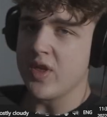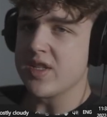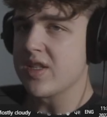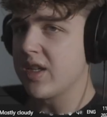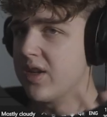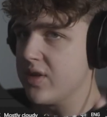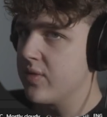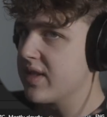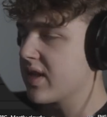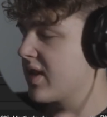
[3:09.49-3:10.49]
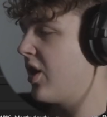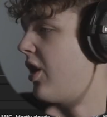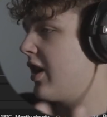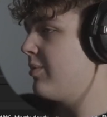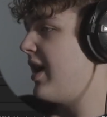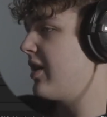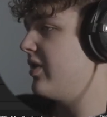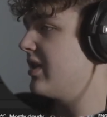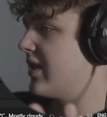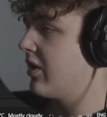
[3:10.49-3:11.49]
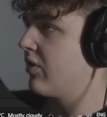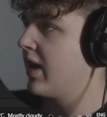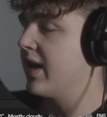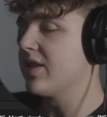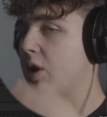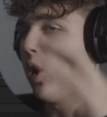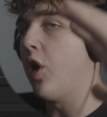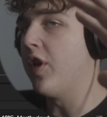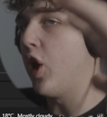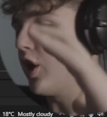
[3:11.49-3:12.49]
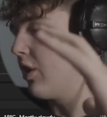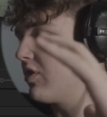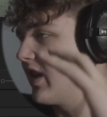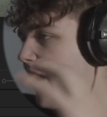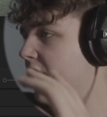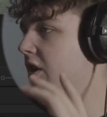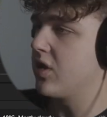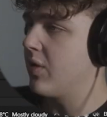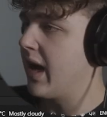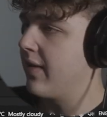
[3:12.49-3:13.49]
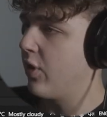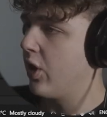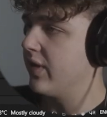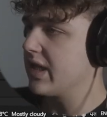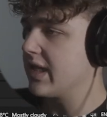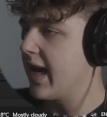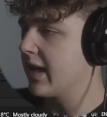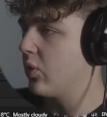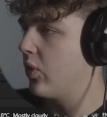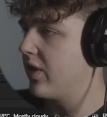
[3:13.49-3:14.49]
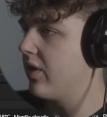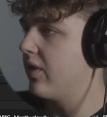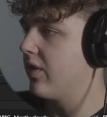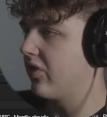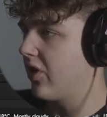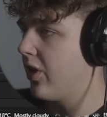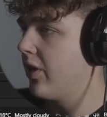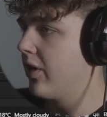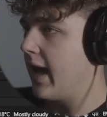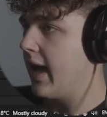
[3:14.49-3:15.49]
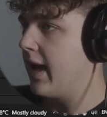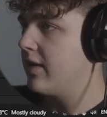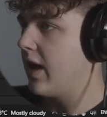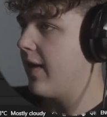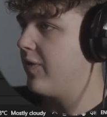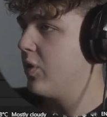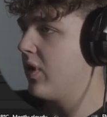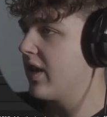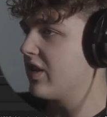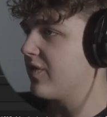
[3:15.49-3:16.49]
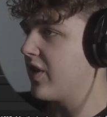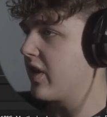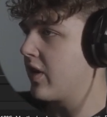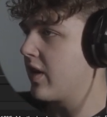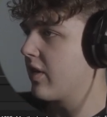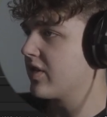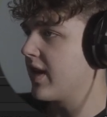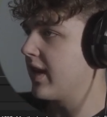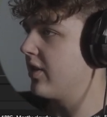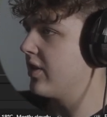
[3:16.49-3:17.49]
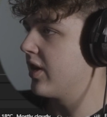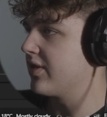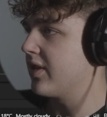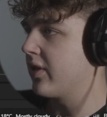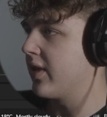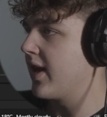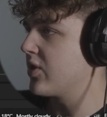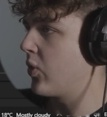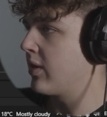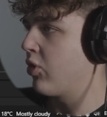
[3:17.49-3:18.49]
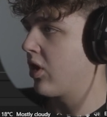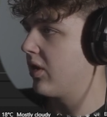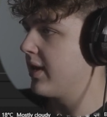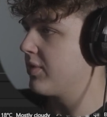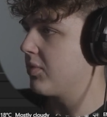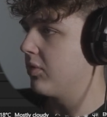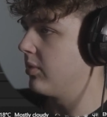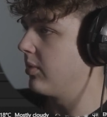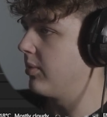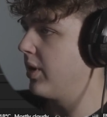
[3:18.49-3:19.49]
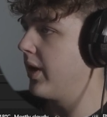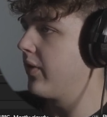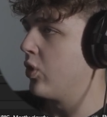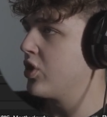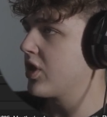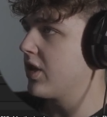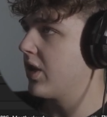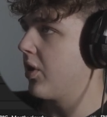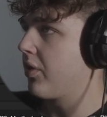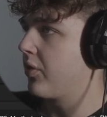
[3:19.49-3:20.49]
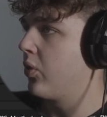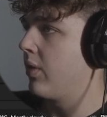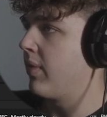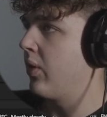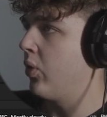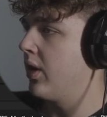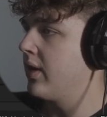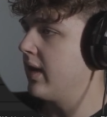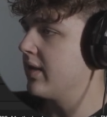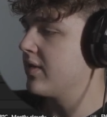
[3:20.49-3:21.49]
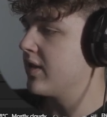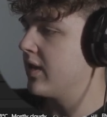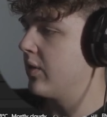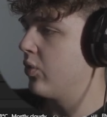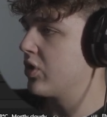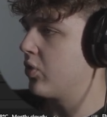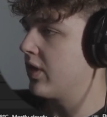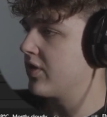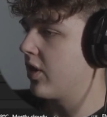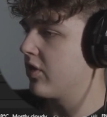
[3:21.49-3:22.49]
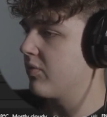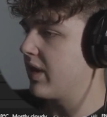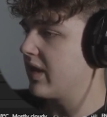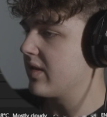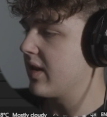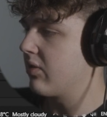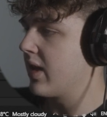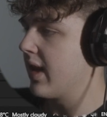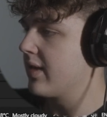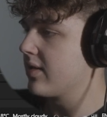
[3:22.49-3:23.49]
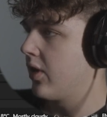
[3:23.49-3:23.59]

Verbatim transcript: What this is going to do is it's going to automatically synchronize all the audio together, so you have all of it stacked with the song. And if you get this failure here saying could not synchronize one or more clips, blah blah blah blah, we're just going to go through one by one and see which ones aren't being synchronized.